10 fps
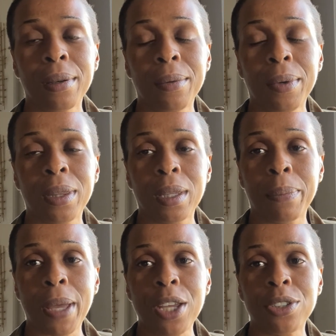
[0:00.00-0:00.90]
with a
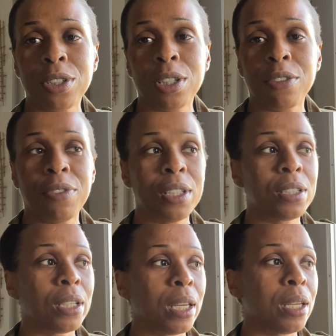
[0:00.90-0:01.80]
patient on a
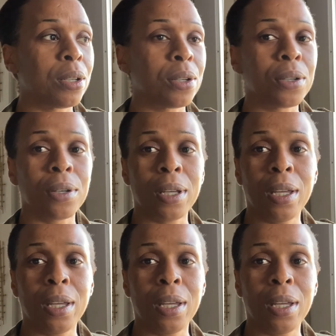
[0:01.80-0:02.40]
ventilator